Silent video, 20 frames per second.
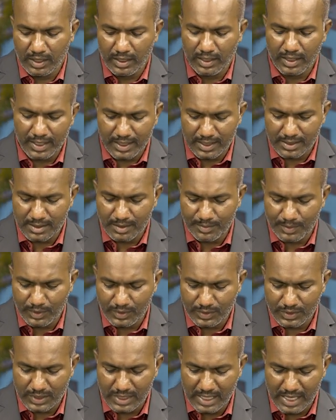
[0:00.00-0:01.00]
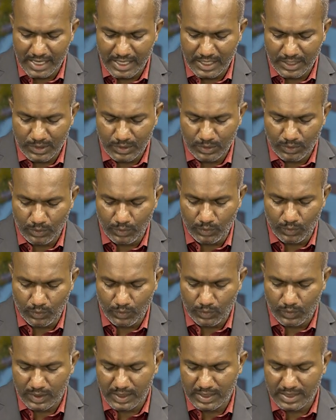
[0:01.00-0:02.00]
Let us suppose I2
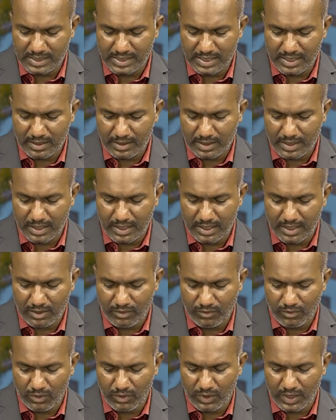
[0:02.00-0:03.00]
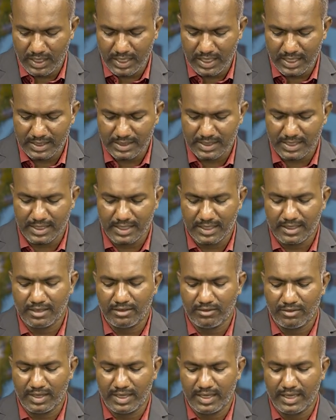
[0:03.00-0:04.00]
is the current flowing in
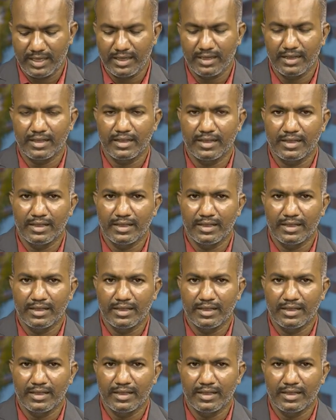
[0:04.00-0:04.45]
secondary winding.